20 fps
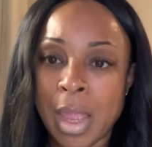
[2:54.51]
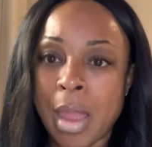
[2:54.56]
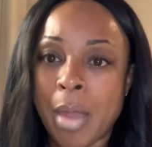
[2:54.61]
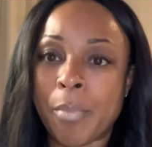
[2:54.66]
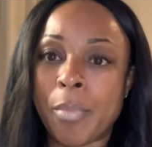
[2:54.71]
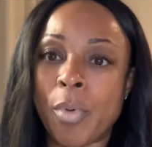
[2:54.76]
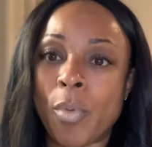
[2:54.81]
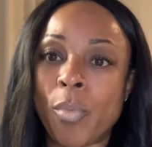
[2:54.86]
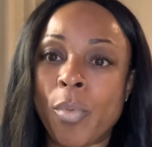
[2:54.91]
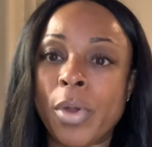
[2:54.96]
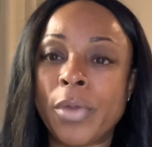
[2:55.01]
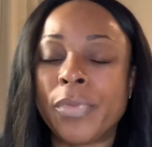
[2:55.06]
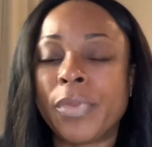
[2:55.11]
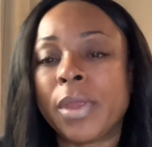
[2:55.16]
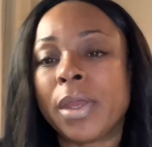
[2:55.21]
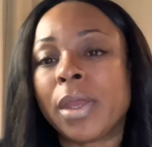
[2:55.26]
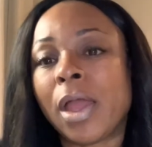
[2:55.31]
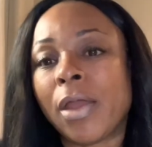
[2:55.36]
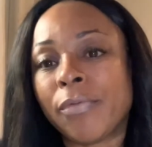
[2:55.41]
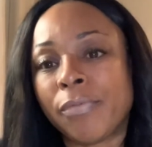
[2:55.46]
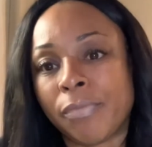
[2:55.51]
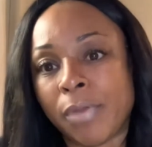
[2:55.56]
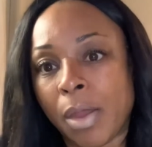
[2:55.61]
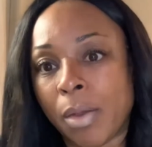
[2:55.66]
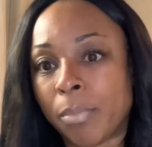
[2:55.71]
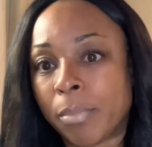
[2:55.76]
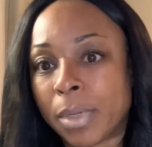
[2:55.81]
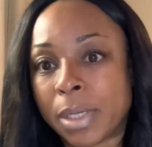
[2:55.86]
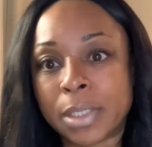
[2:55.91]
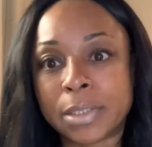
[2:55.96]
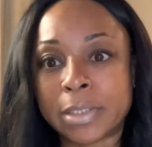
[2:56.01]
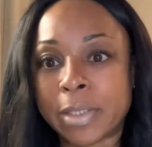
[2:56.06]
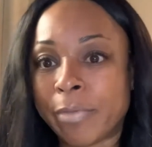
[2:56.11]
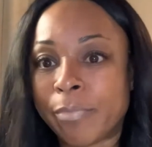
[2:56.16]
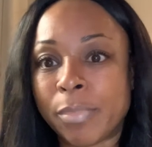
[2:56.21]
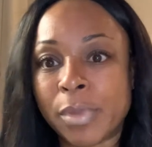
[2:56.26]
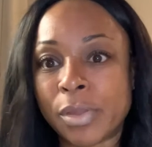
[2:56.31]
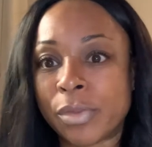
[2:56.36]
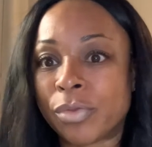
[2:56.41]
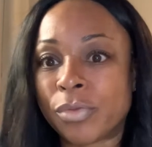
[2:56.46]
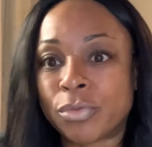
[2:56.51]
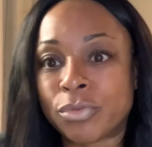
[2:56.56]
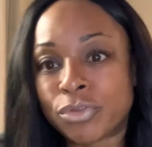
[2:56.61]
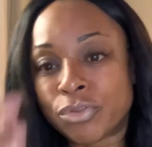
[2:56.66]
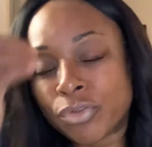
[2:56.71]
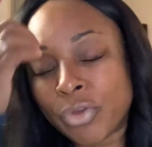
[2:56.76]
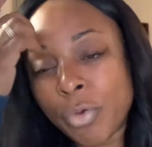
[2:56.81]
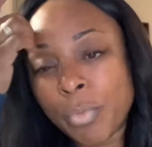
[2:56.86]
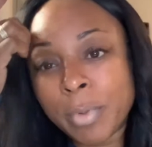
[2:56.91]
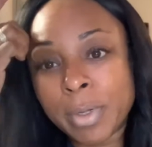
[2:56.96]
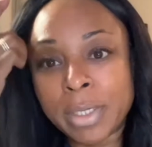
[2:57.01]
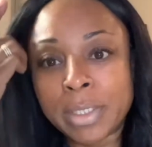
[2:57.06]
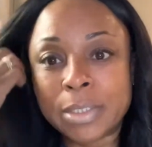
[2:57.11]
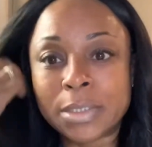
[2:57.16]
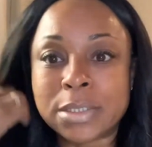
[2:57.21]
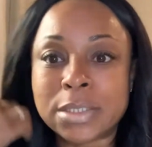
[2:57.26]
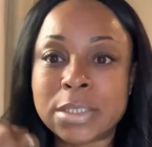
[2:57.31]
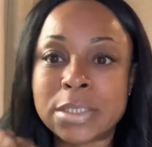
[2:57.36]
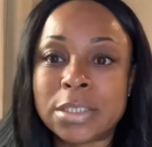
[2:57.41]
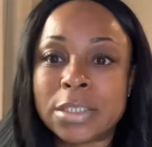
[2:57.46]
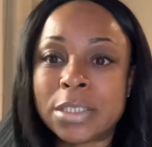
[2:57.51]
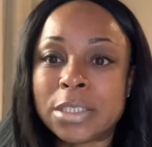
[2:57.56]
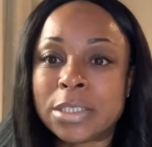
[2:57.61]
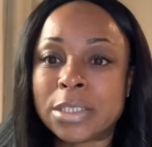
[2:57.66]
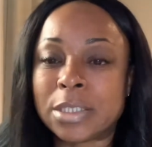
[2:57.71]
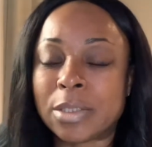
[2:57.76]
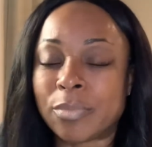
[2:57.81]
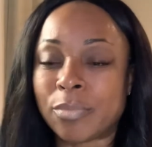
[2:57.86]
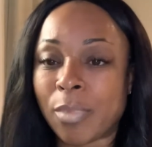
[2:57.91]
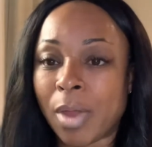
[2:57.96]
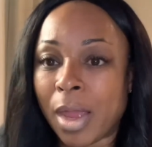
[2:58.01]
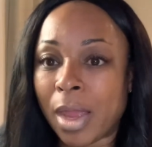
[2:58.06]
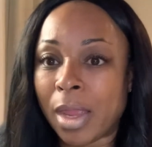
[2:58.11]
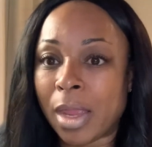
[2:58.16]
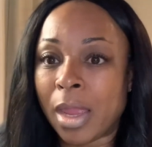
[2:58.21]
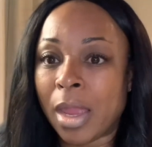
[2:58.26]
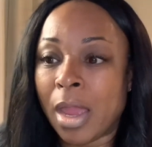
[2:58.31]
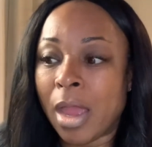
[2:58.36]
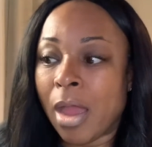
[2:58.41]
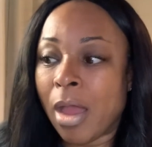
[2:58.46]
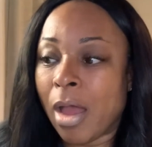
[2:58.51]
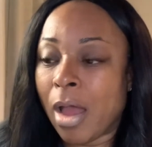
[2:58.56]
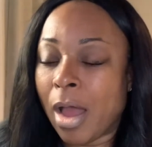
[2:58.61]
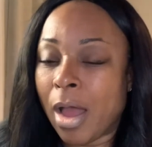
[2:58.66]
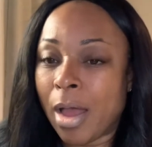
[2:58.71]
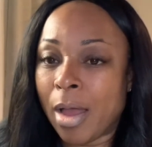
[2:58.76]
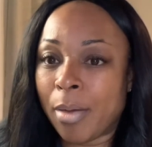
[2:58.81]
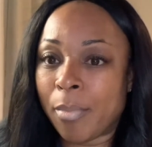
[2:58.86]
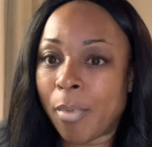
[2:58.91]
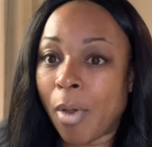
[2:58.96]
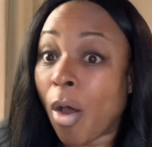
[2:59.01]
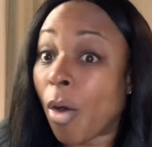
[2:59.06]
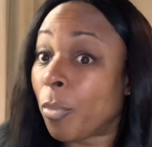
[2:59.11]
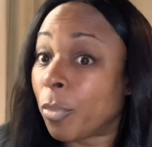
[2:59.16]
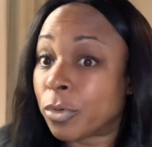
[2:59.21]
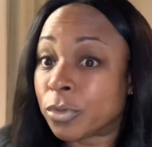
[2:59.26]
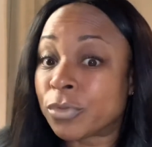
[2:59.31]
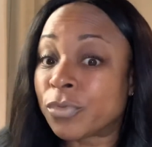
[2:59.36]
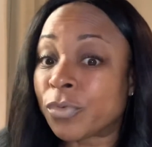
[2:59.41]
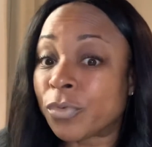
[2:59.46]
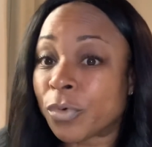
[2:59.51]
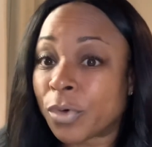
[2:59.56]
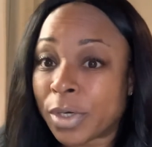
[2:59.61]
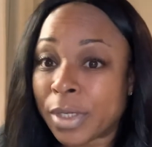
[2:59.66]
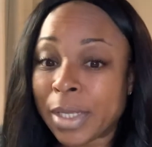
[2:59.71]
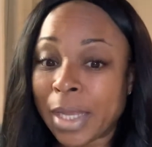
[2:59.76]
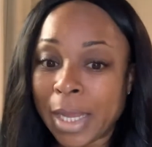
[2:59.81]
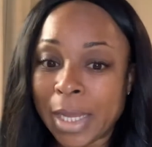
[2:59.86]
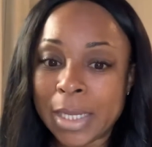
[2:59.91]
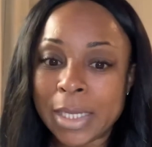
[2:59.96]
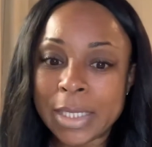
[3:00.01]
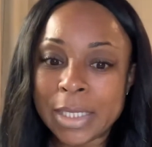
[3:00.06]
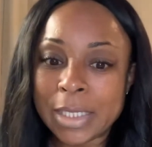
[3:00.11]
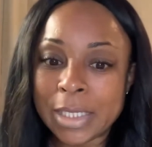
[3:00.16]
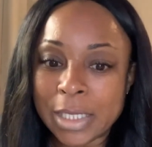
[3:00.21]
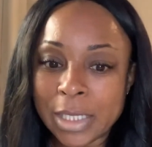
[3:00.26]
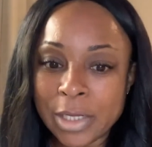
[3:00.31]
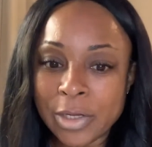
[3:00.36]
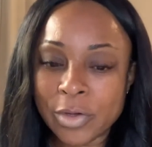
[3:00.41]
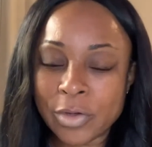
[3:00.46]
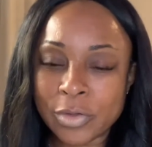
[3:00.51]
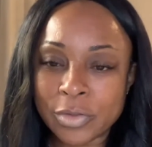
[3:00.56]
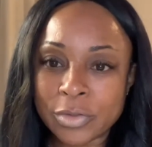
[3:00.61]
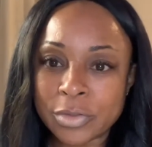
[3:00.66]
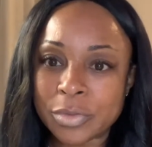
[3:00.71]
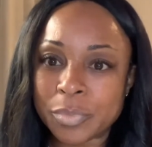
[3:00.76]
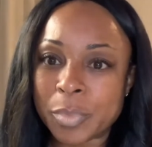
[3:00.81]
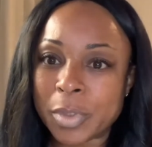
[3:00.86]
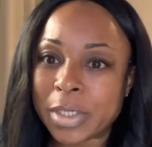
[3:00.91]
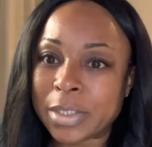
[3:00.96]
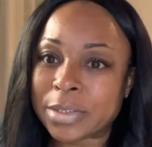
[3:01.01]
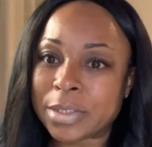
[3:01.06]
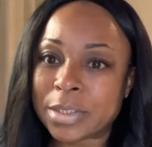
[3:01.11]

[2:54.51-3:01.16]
But one thing I found, because I've been through so many seasons in my uh, almost 48 years, because I